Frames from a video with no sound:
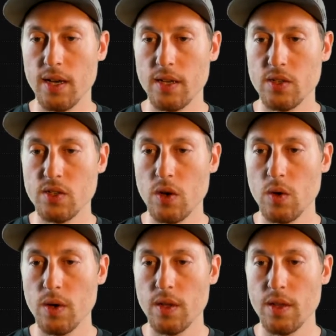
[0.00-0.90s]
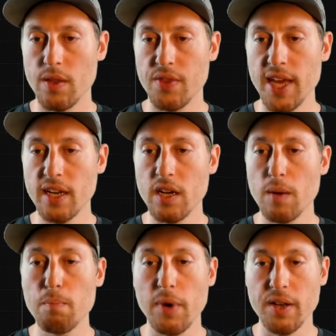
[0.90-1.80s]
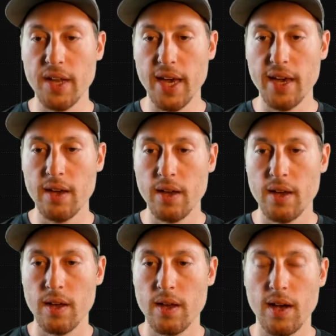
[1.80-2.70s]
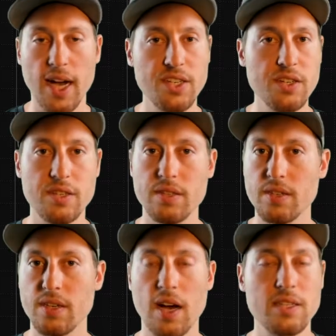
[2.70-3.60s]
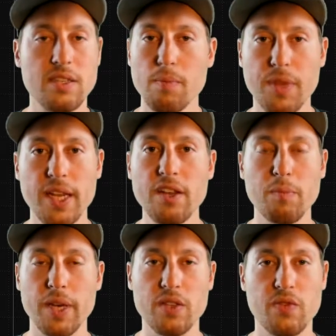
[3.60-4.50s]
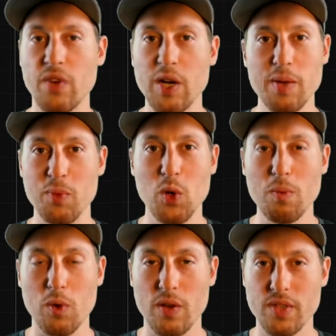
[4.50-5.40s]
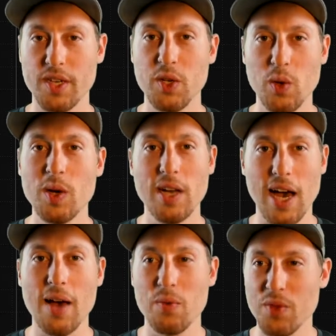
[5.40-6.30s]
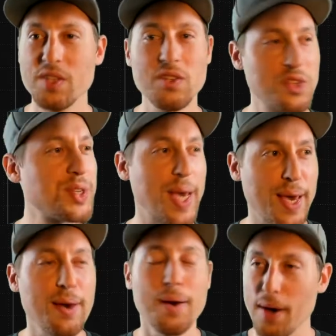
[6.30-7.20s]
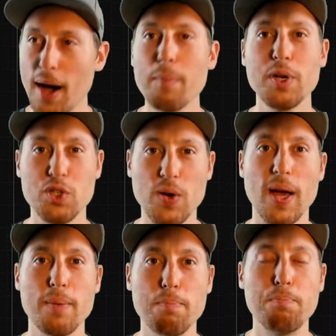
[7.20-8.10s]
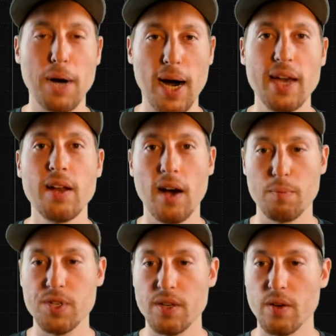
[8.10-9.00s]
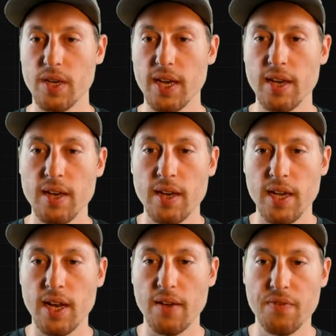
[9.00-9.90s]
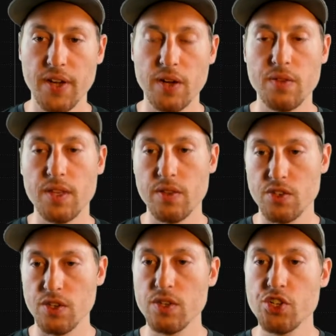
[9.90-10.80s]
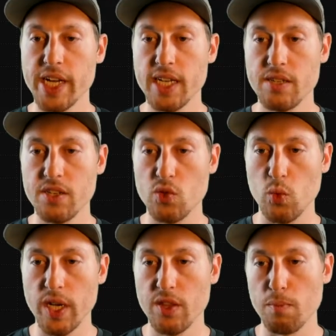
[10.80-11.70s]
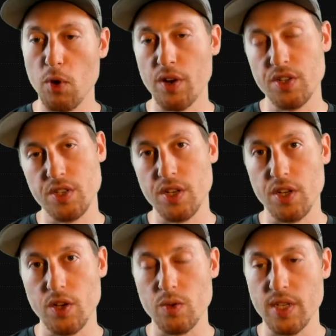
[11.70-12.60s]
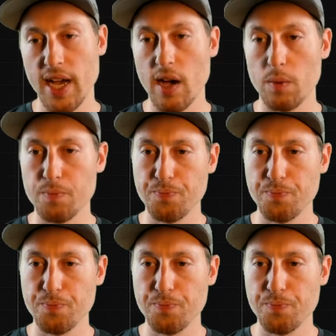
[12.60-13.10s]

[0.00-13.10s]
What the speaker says: So then come Monday, I just got something into me. It's very abnormal. I was like, you know what, this is the day I'm gonna try and buy an option, okay? And I figured that there's a good chance this week the market's gonna go down.